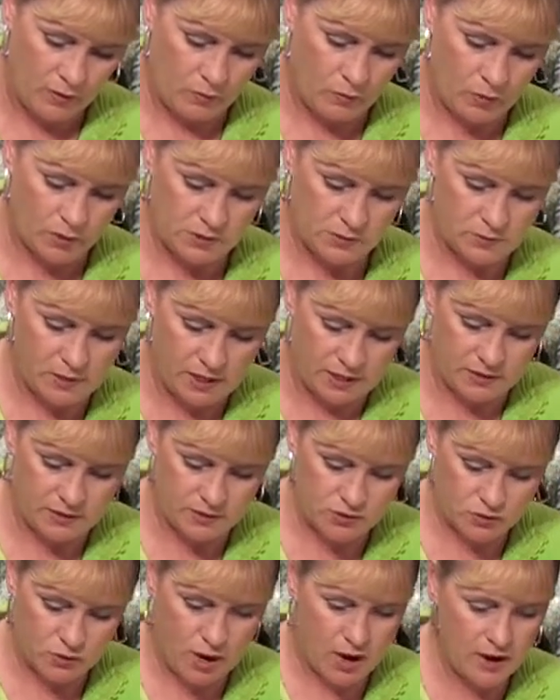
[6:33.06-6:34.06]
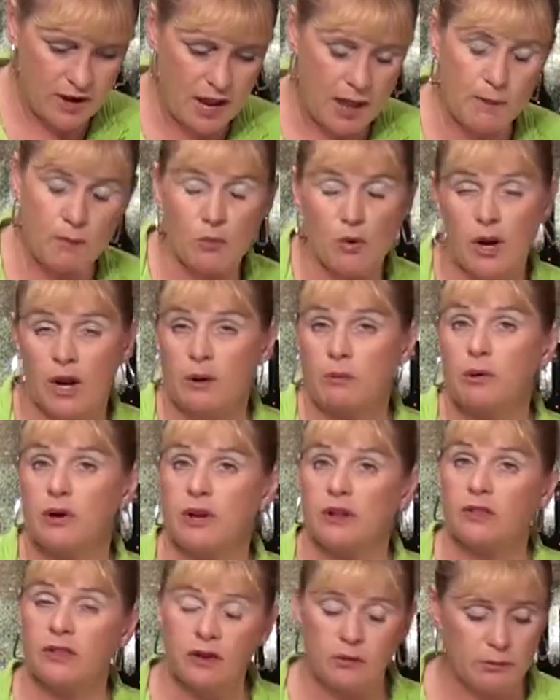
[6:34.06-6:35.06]
Once we get this ground up, we're gonna
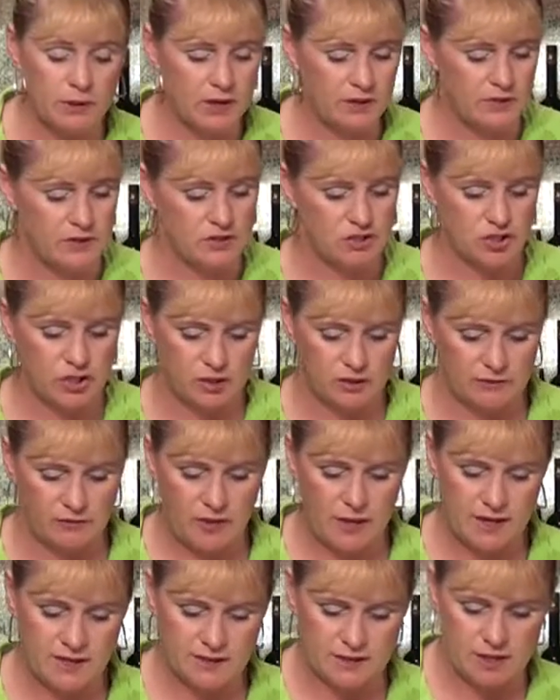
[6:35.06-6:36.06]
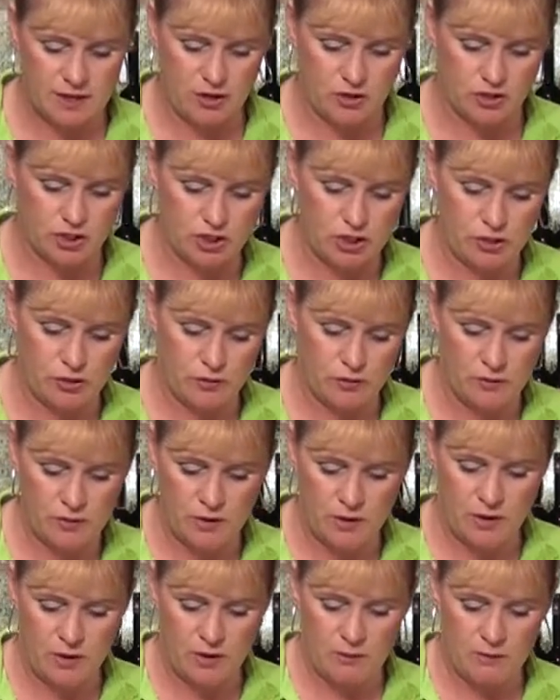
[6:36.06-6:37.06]
put a little bit of these chili flakes in here too,
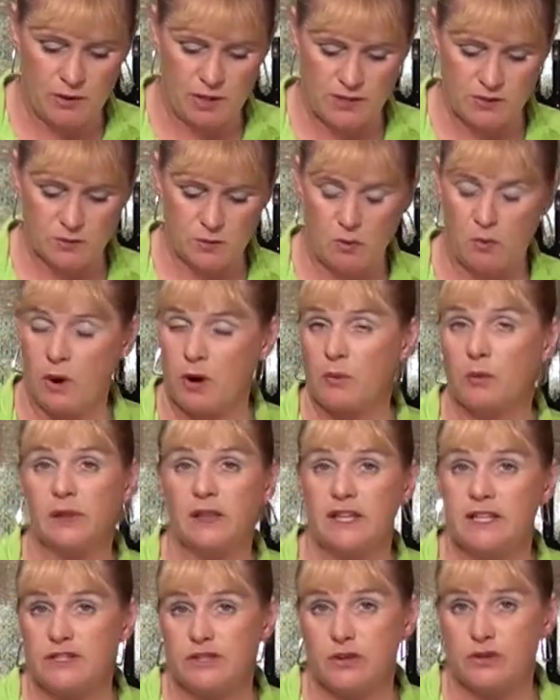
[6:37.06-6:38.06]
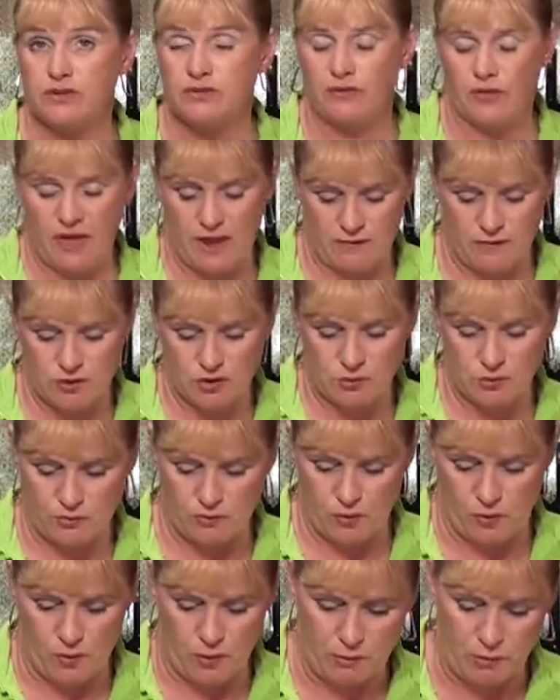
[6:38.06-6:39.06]
because we wanna release those flavors
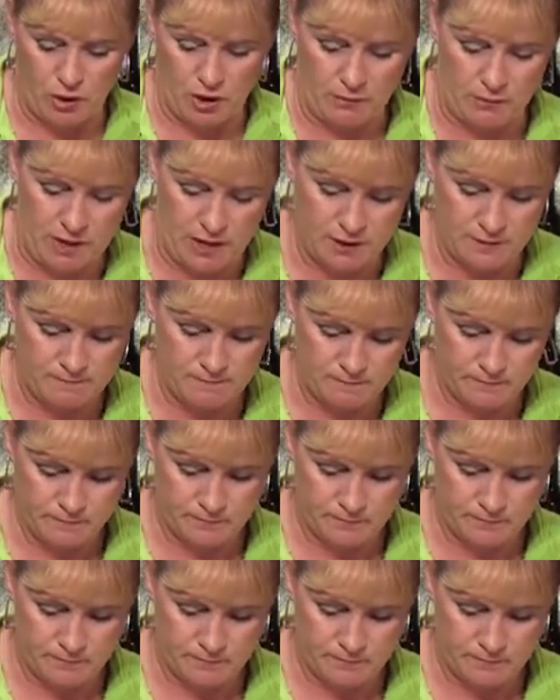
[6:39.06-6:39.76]
before we put them in.